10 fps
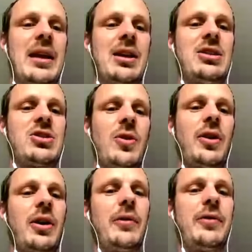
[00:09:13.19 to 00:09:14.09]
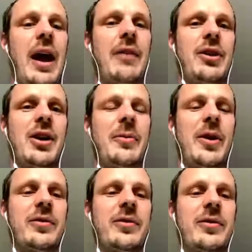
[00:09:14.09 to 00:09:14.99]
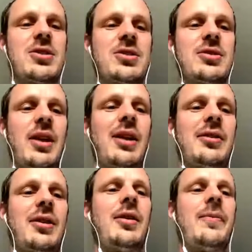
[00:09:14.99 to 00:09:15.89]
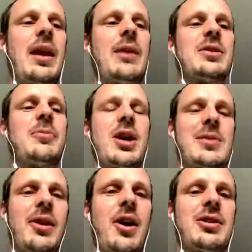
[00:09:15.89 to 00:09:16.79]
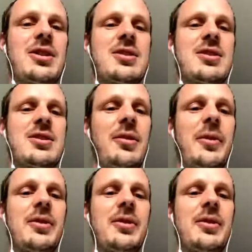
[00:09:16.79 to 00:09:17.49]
he showed enough every time off the bench that it was impossible not to start him.